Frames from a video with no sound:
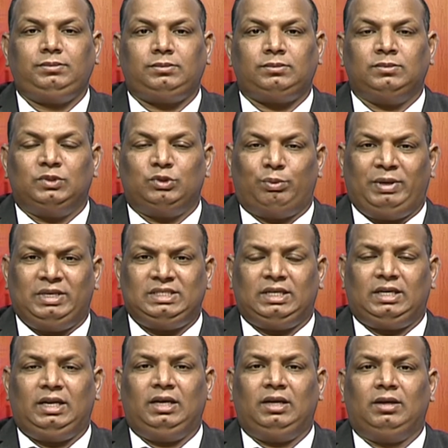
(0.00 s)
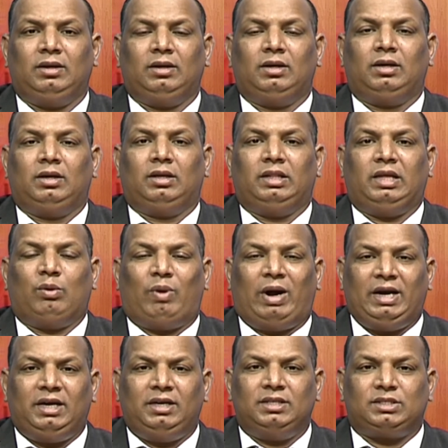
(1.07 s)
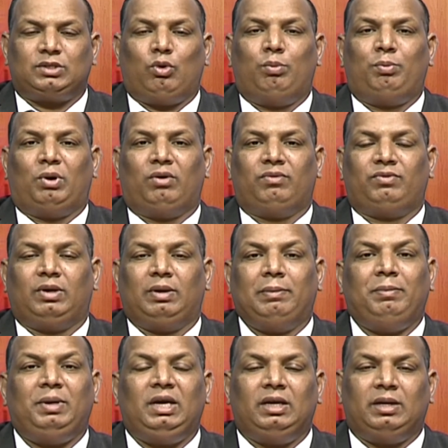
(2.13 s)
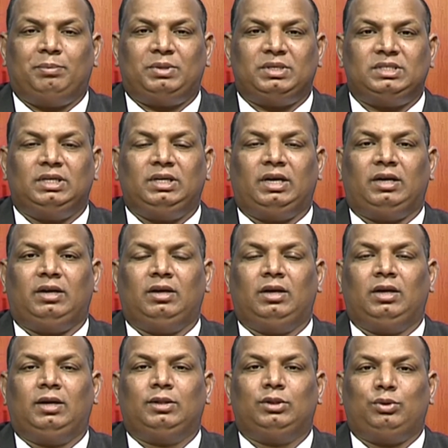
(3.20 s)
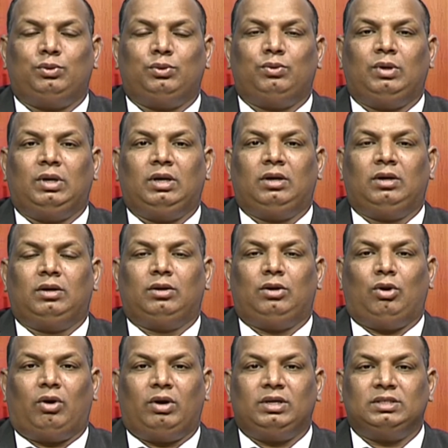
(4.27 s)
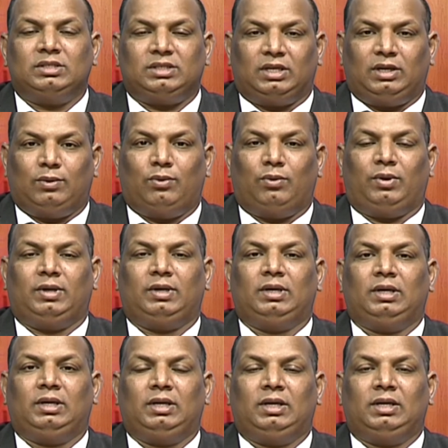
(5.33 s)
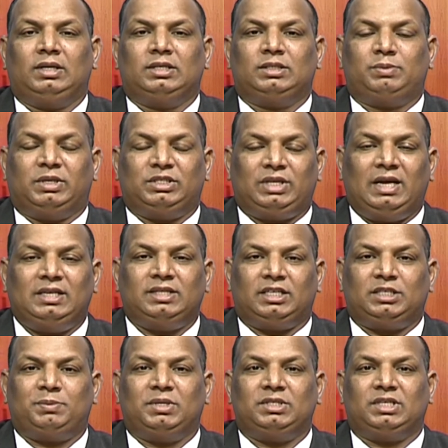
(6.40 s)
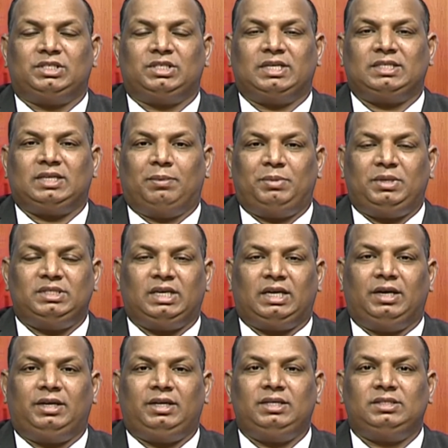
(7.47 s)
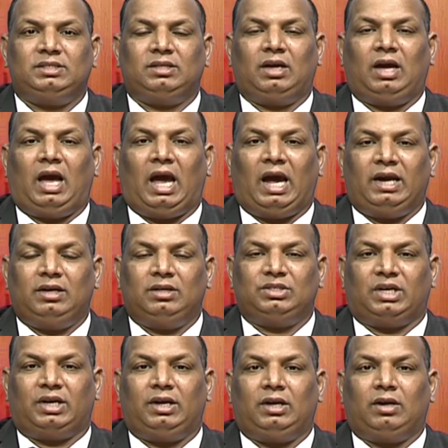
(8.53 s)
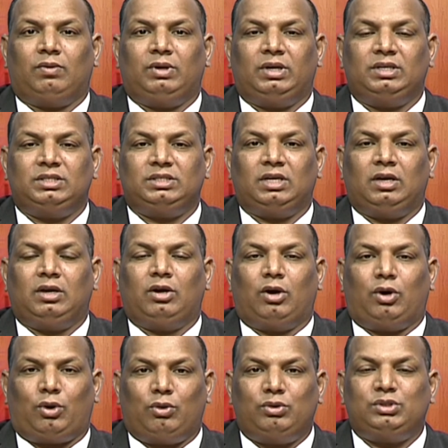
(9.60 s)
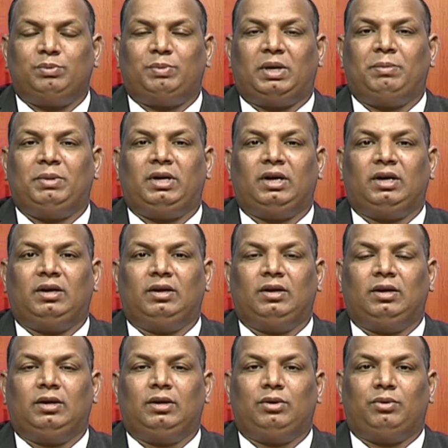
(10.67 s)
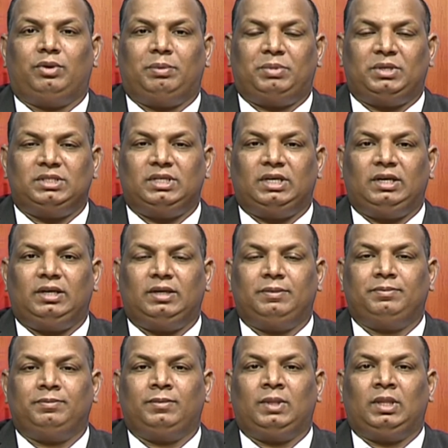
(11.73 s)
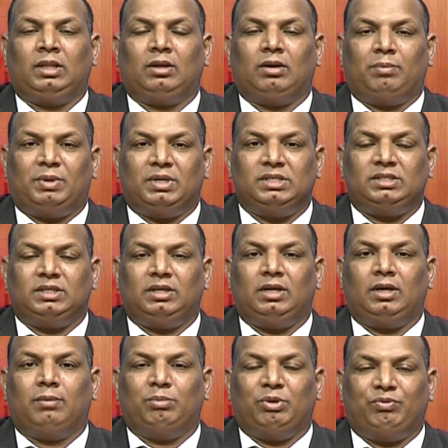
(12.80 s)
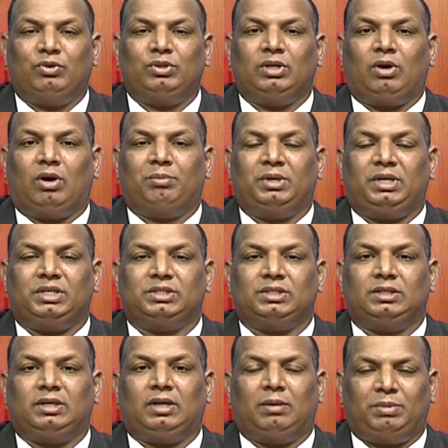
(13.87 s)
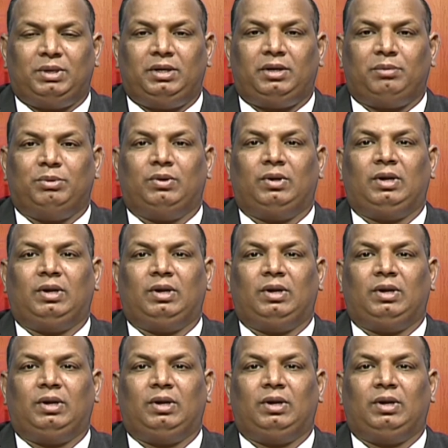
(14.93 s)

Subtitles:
So, basically they have widened the scope of being represented through lawyers alone. Specialized experts such as company secretaries and chartered accountants are also permitted to represent a person before the Competition Appellate Tribunal.